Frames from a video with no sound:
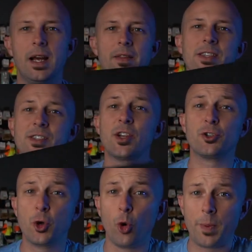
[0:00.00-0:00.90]
This is their
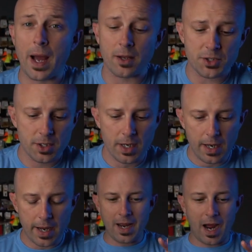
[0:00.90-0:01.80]
tool pouch.
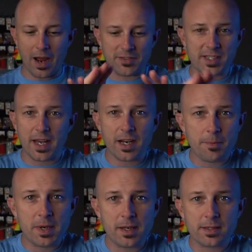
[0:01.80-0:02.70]
I've said it a
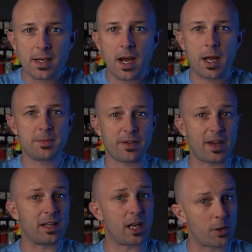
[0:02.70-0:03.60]
million times. I've
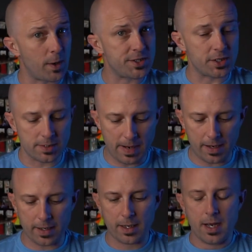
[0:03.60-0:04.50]
had a lot of questions
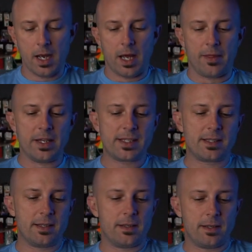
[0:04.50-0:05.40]
about it.
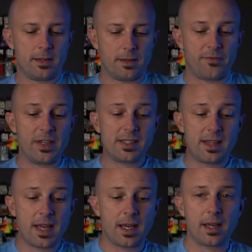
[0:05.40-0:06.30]
This
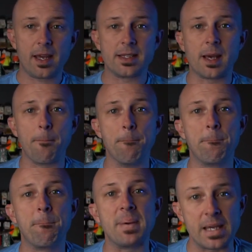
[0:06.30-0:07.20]
thing is a
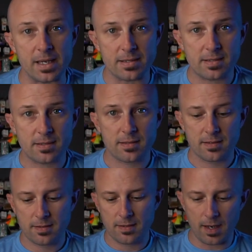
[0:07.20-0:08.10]

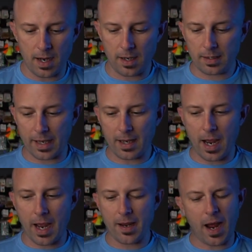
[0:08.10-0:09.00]
beast. Like
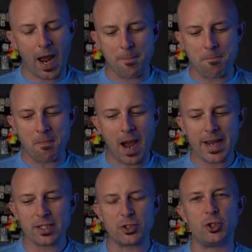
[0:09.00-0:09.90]
I
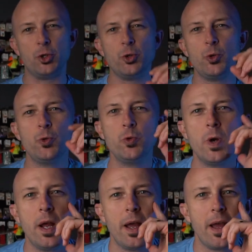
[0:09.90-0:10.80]
might
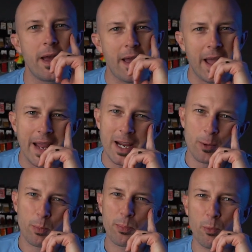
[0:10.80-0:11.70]
do a
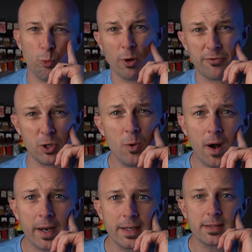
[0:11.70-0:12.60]
review
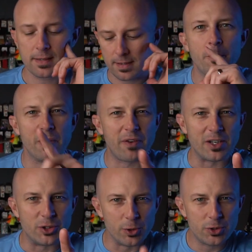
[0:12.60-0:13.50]
on it, but if I
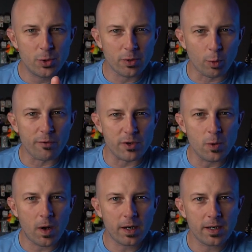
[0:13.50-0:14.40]
do a
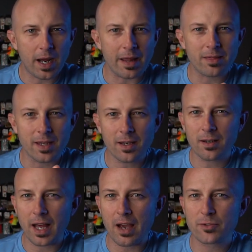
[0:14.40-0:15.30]
review on it, I think
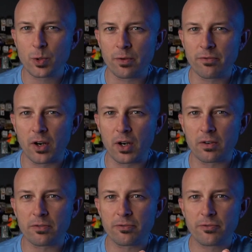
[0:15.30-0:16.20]
it'll have to
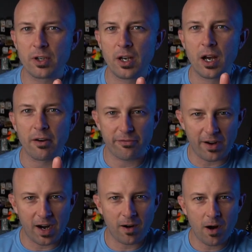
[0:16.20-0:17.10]
involve a
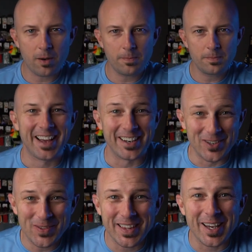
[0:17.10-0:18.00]
firearm. And
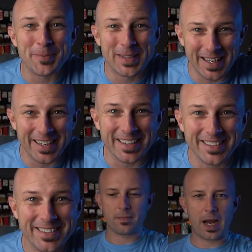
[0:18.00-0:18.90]
you think I'm kidding.
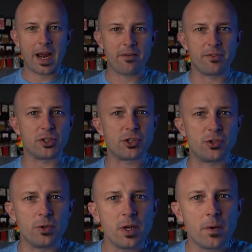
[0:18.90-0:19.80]
I have the
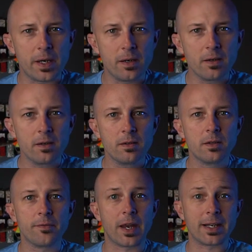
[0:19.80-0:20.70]
studio here
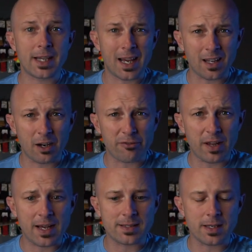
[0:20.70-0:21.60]
that I tie a lot of
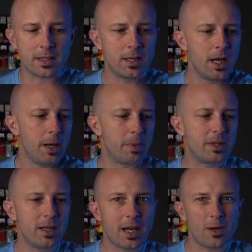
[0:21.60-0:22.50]
flies in, but
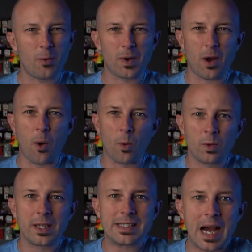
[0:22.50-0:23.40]
then I don't want to
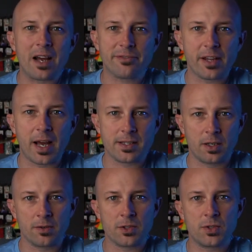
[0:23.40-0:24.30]
only tie flies
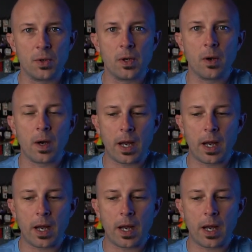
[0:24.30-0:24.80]
here in the studio.